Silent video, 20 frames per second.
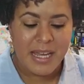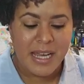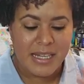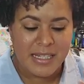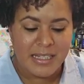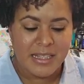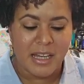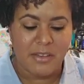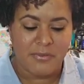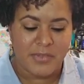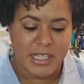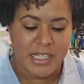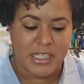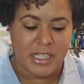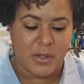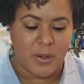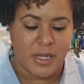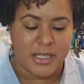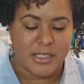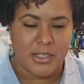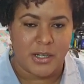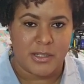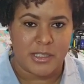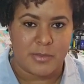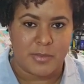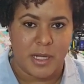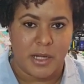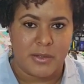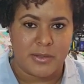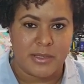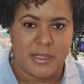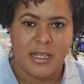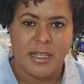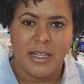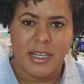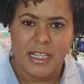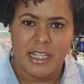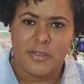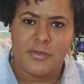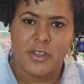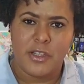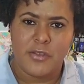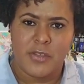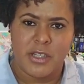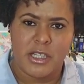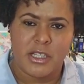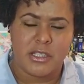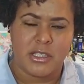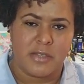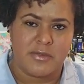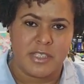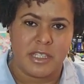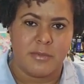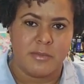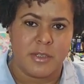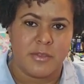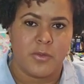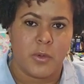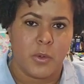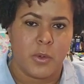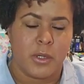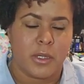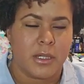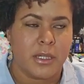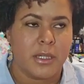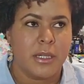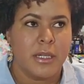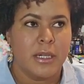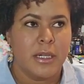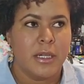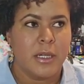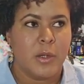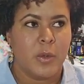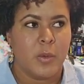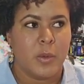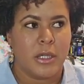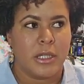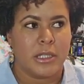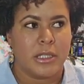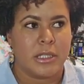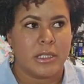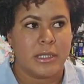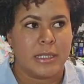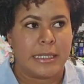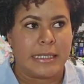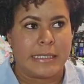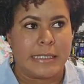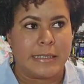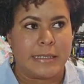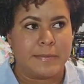And in that video, I talked about, and a few videos I've done before, where